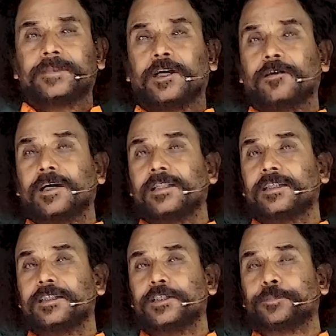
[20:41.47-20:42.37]
Now
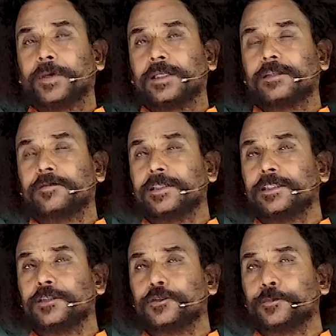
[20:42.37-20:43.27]
Gandhiji's pathway
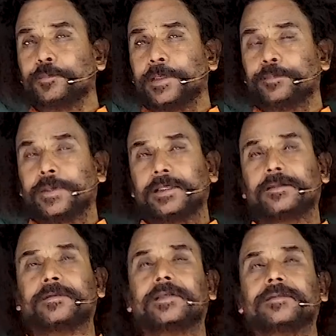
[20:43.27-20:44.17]
is the supreme
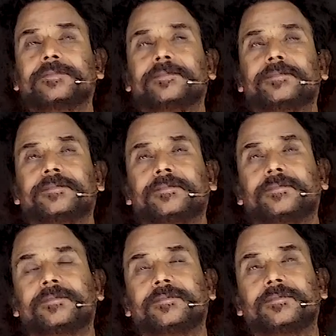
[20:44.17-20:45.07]
pathway.
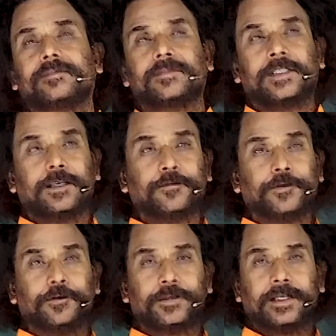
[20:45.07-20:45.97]
Your
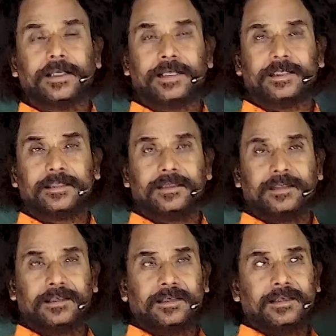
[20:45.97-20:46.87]
future is
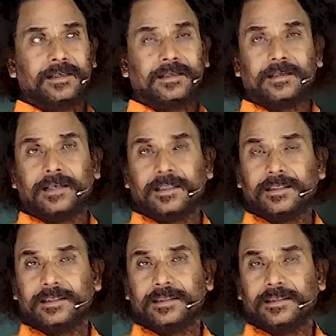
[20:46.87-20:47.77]

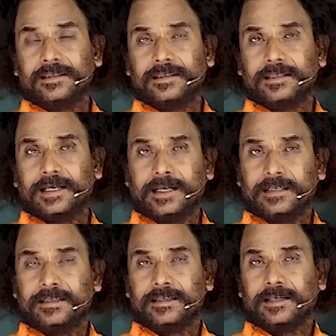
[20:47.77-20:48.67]
Gandhiji
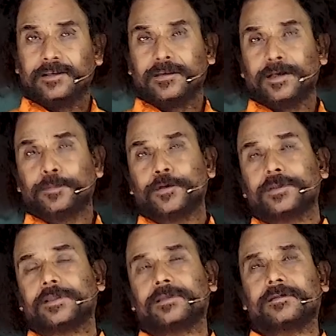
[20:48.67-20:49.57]
and Kriya Yoga,
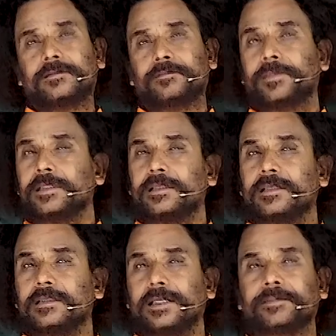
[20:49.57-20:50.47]
both means
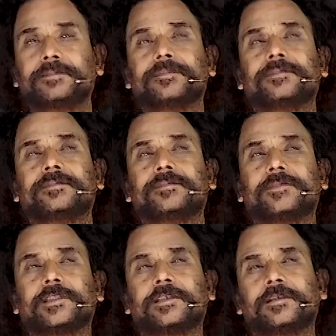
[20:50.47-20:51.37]
the same,
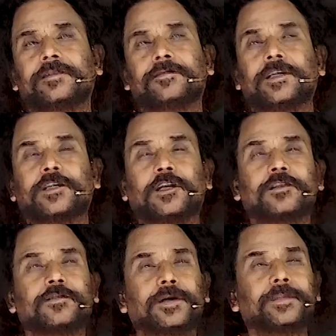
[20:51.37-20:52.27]
will
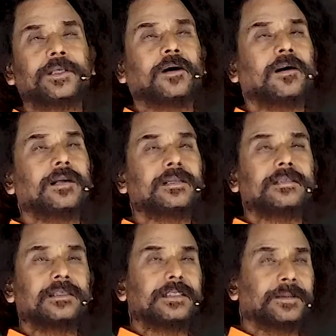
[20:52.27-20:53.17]
transform the all
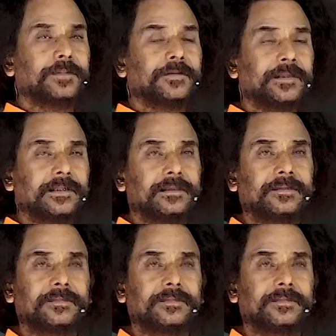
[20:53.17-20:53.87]
nations of the world.